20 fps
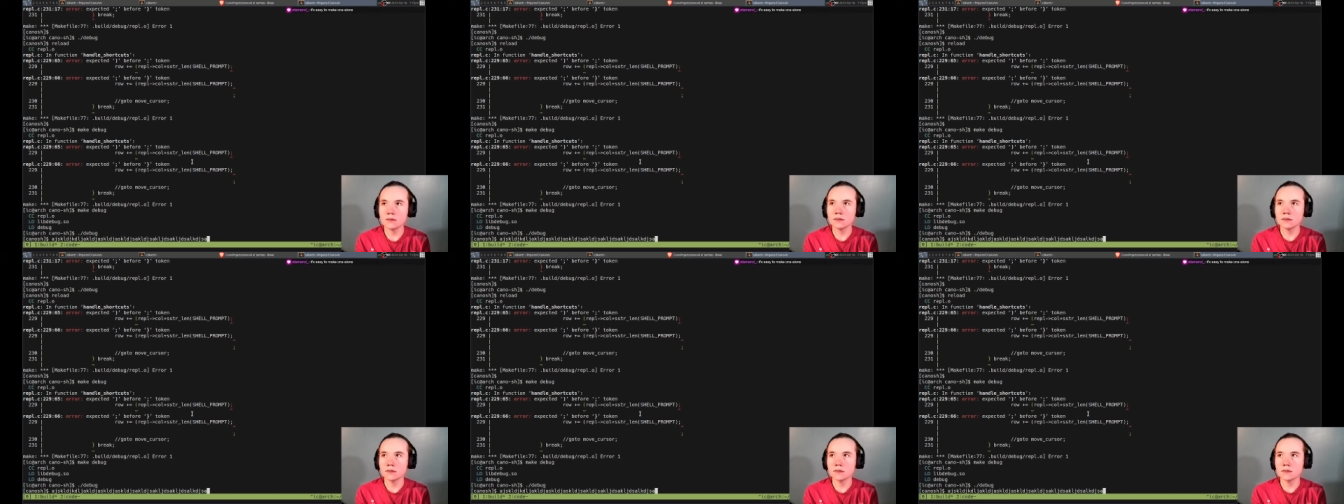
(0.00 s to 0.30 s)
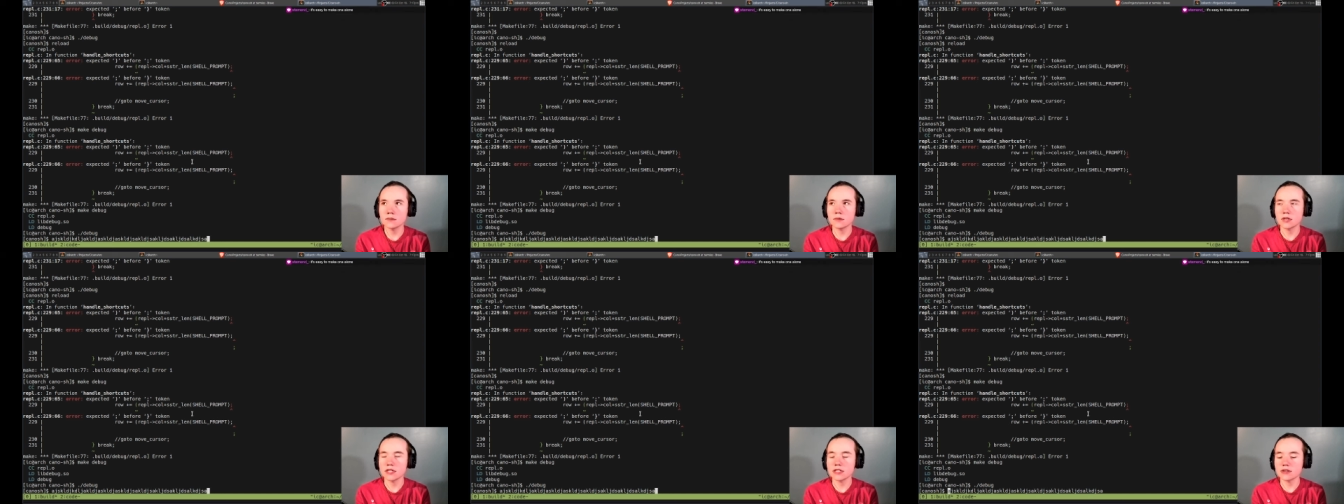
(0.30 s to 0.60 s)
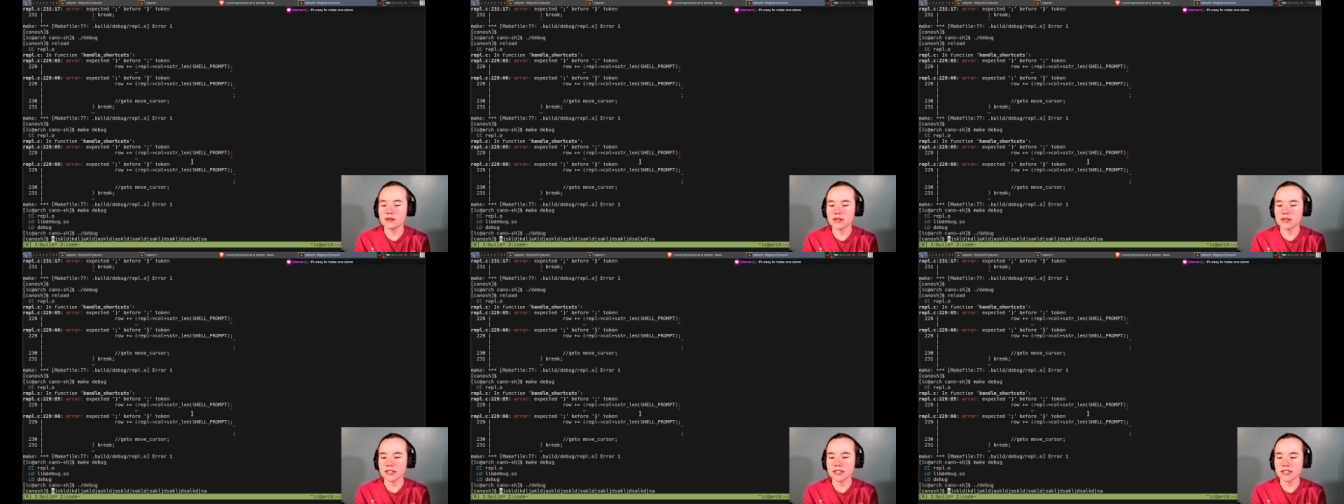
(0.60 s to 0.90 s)
Wait, so
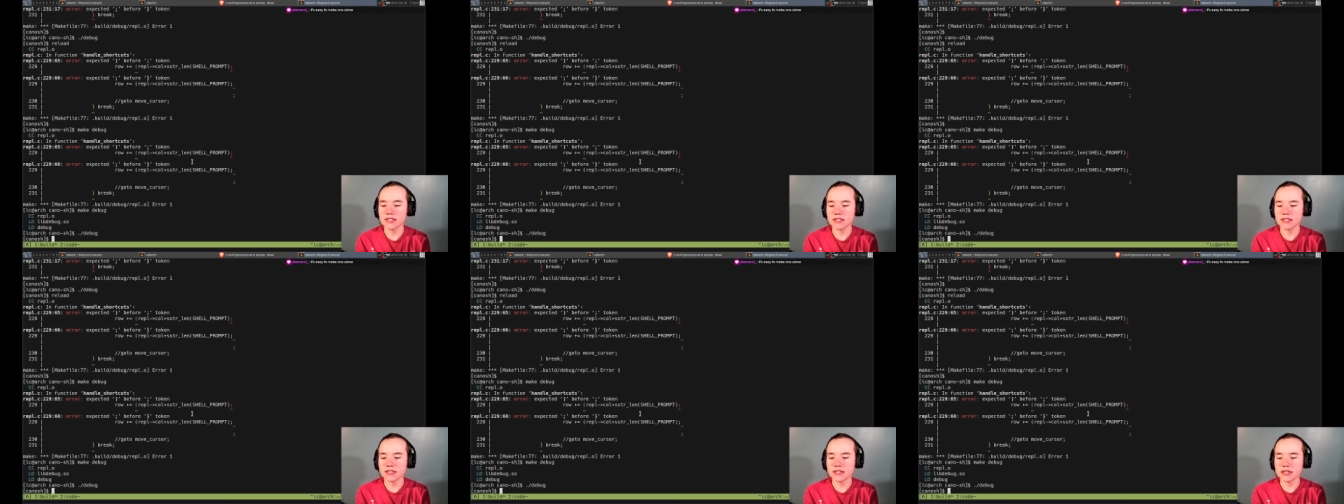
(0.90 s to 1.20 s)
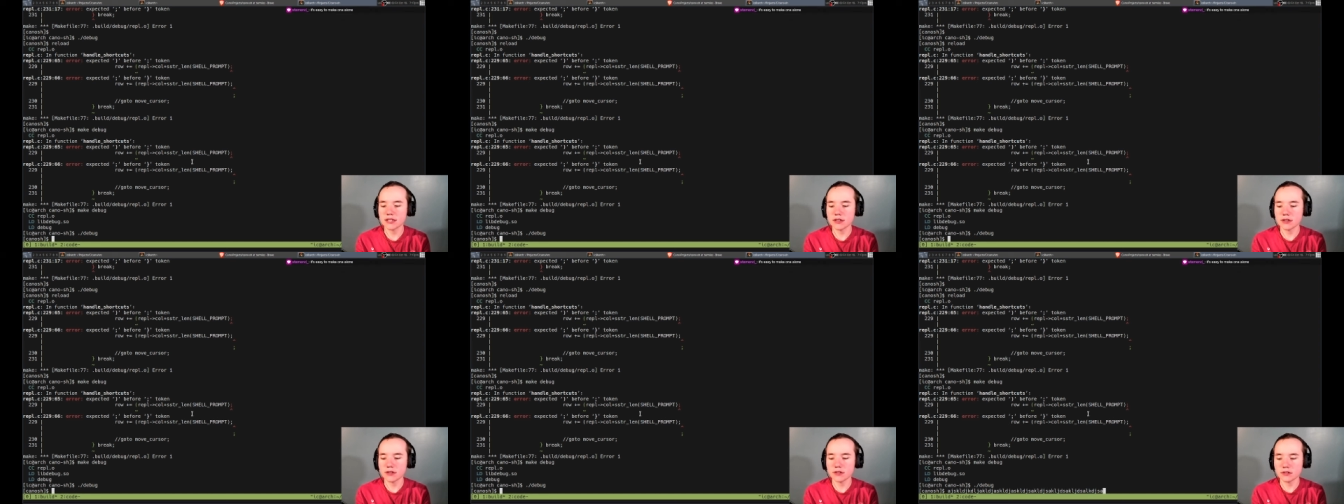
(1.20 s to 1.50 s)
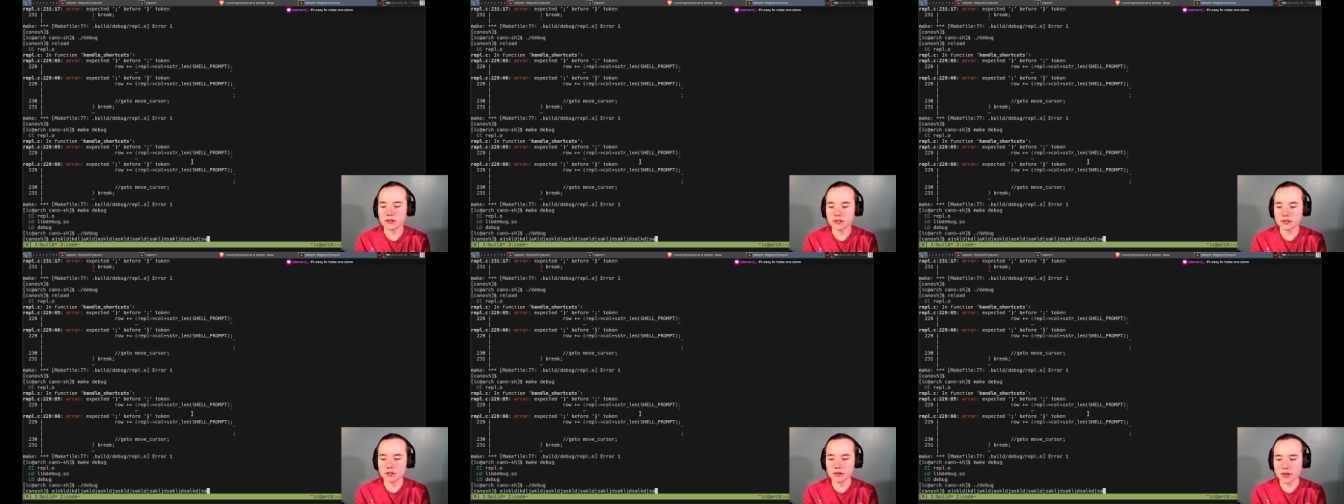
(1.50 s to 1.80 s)
this is here, so
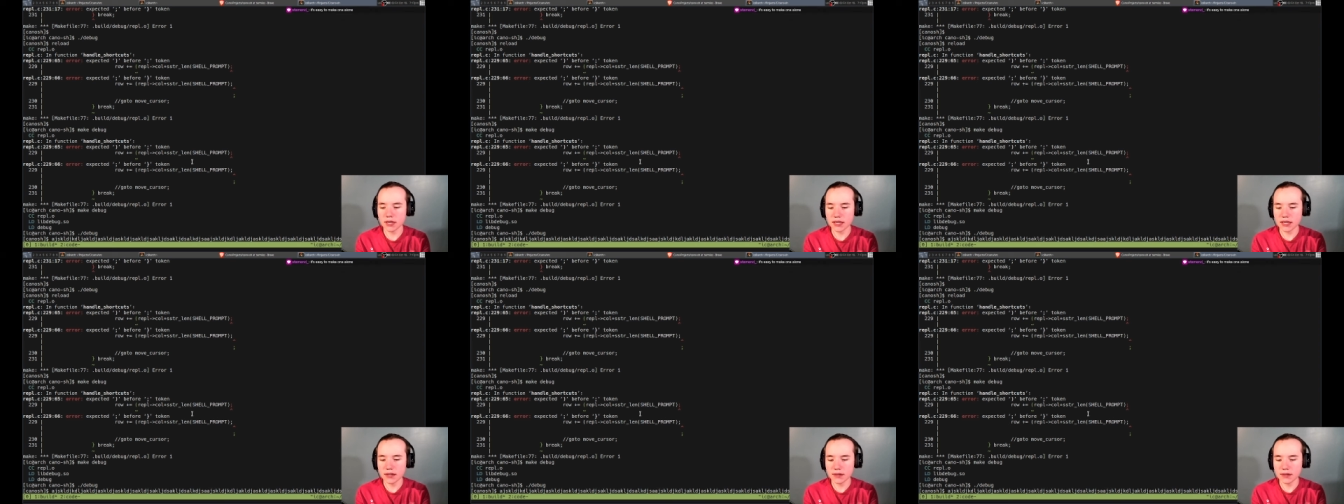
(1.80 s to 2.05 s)
let's do that.